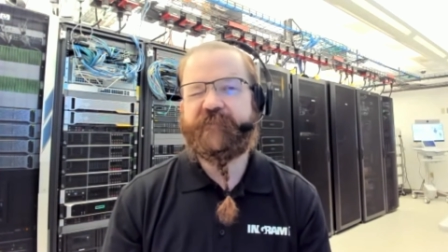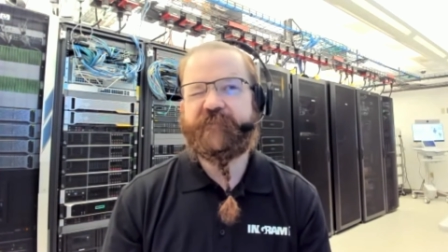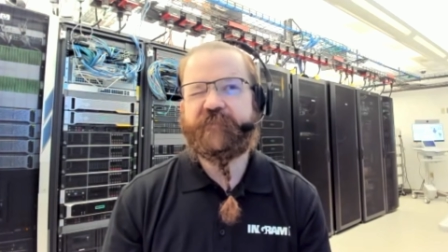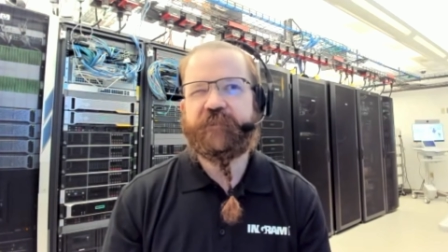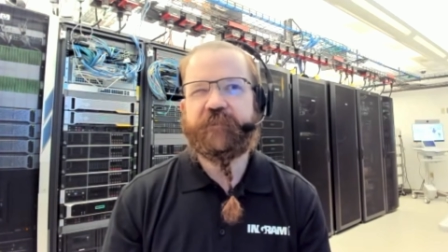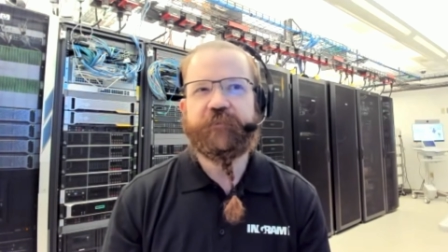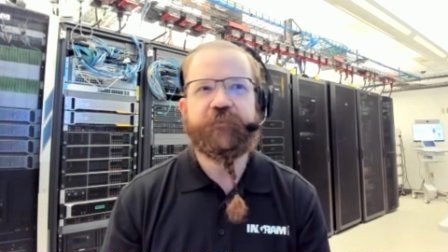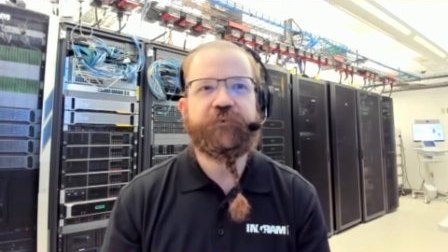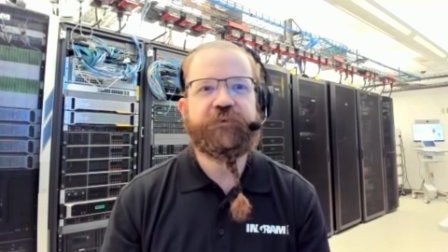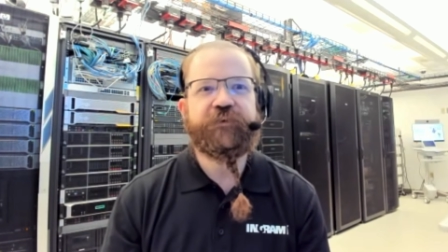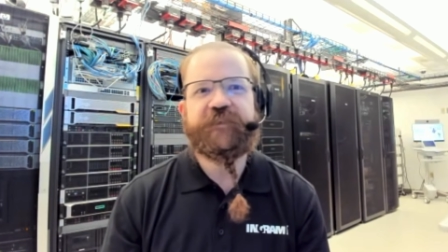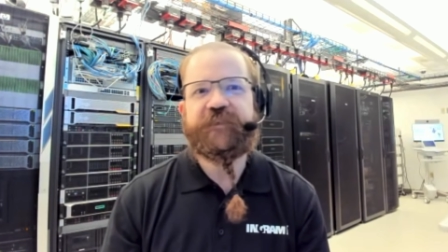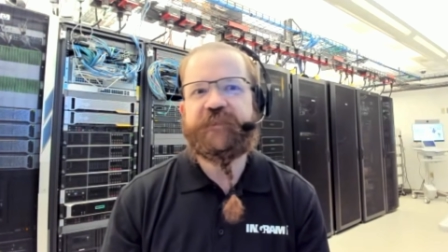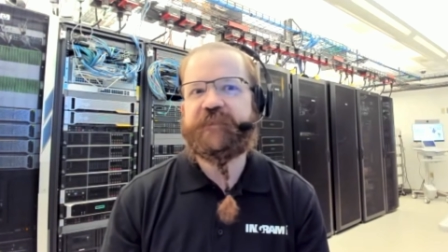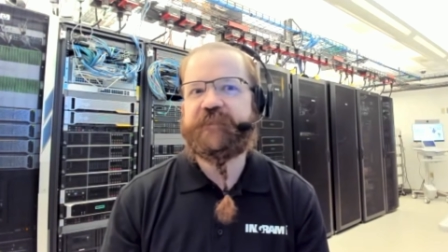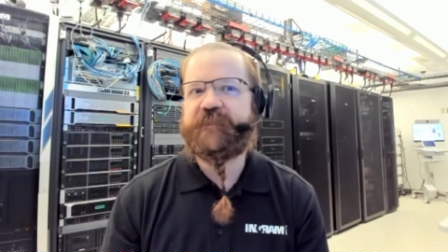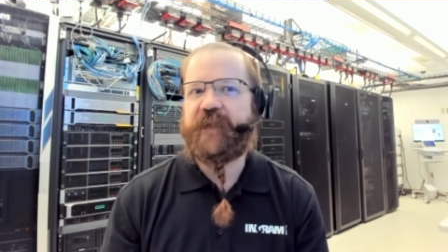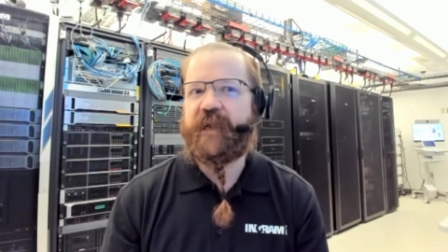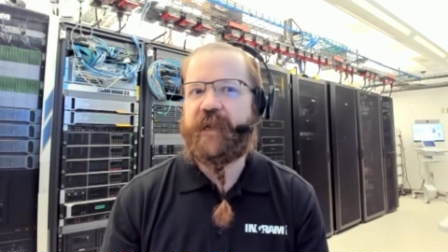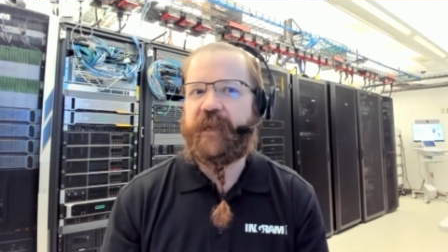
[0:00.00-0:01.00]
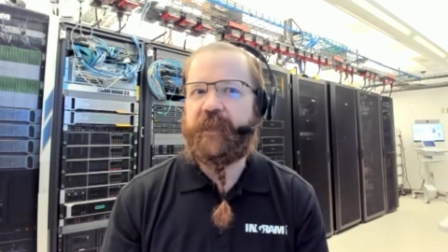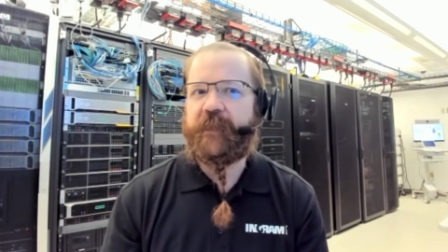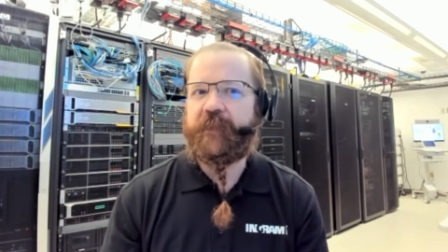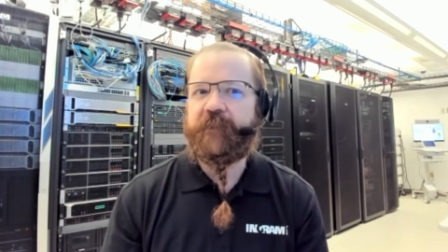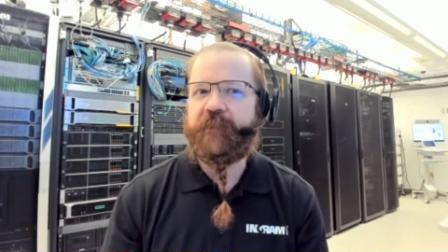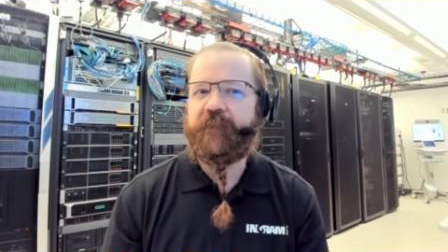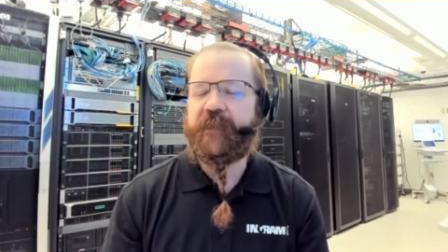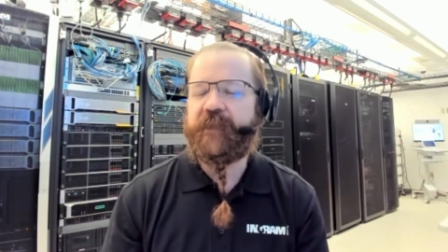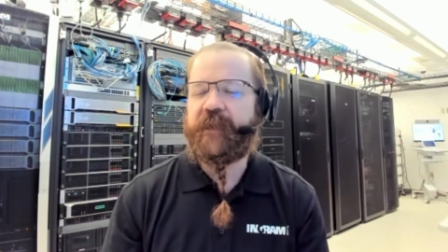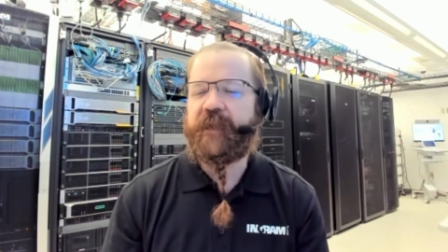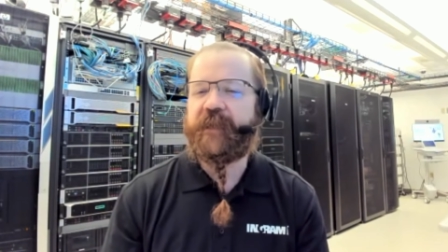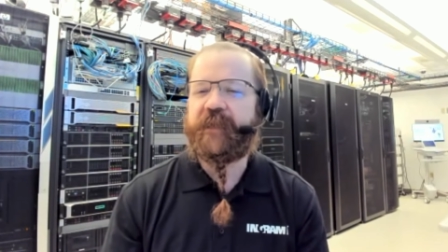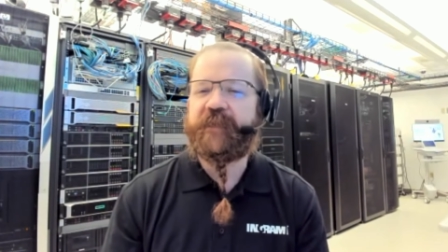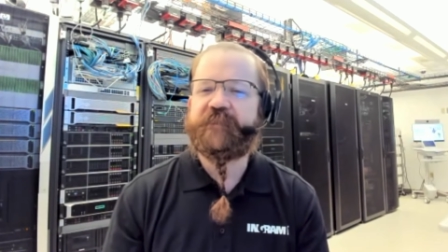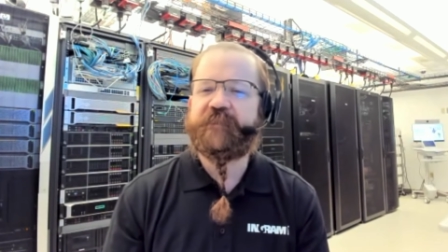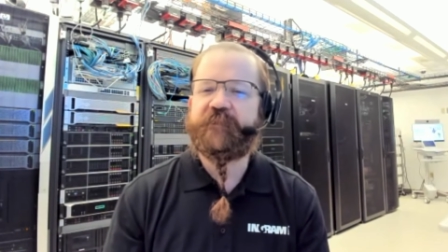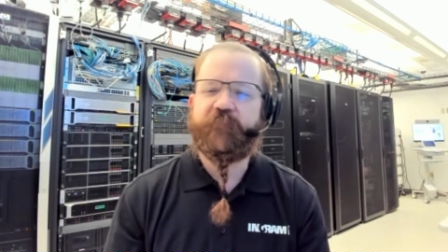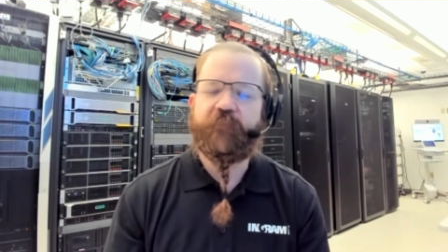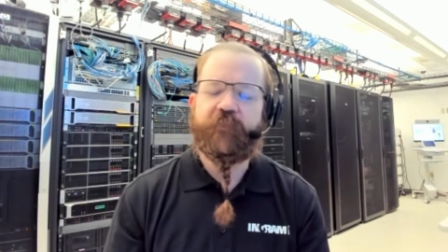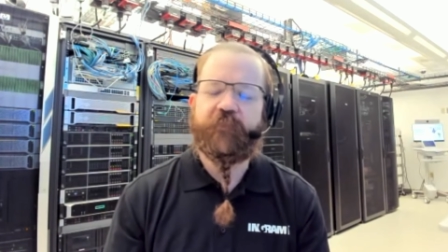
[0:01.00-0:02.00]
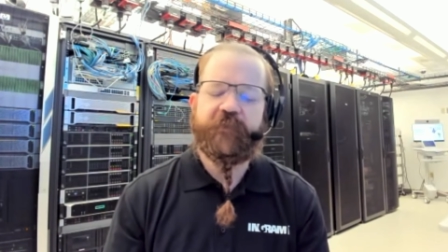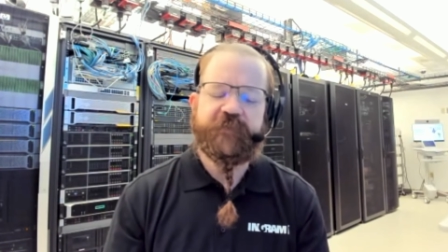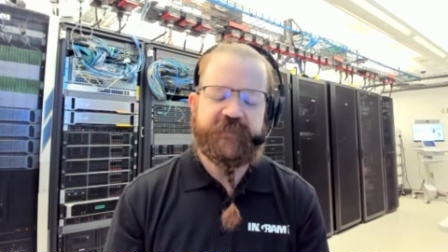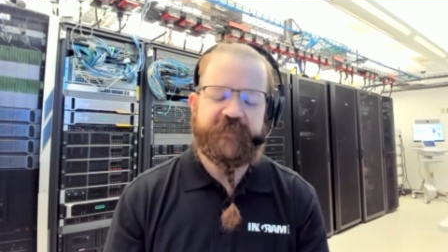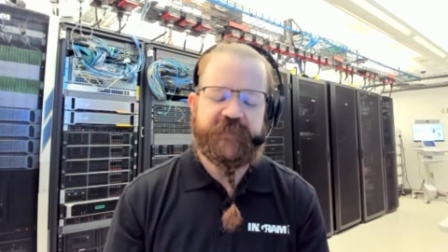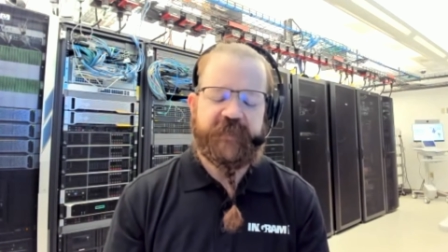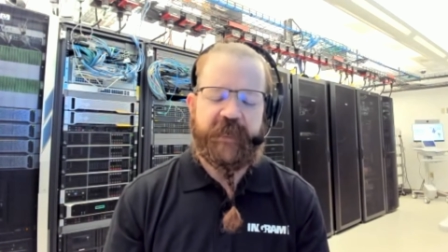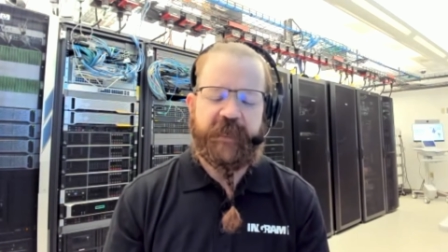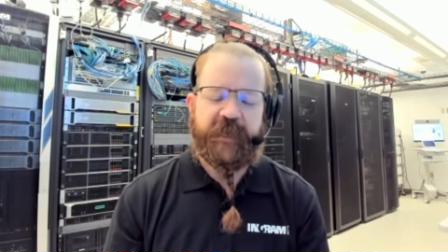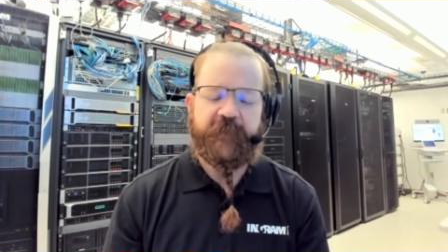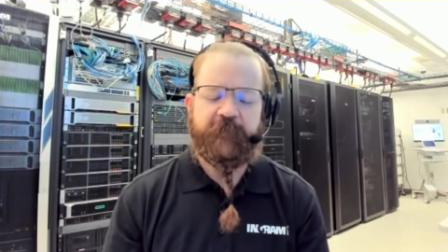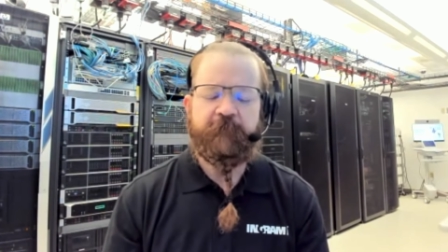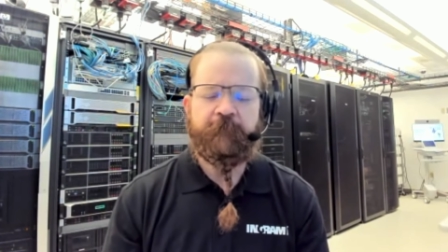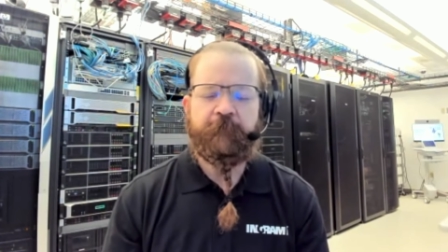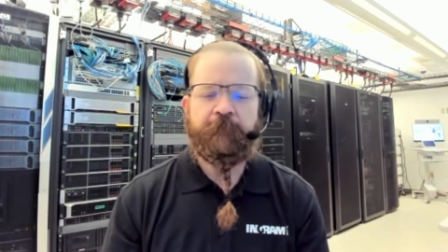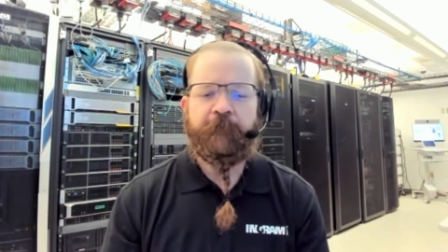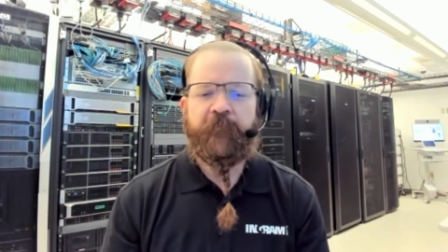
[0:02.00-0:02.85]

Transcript: solution design, I guess I would say,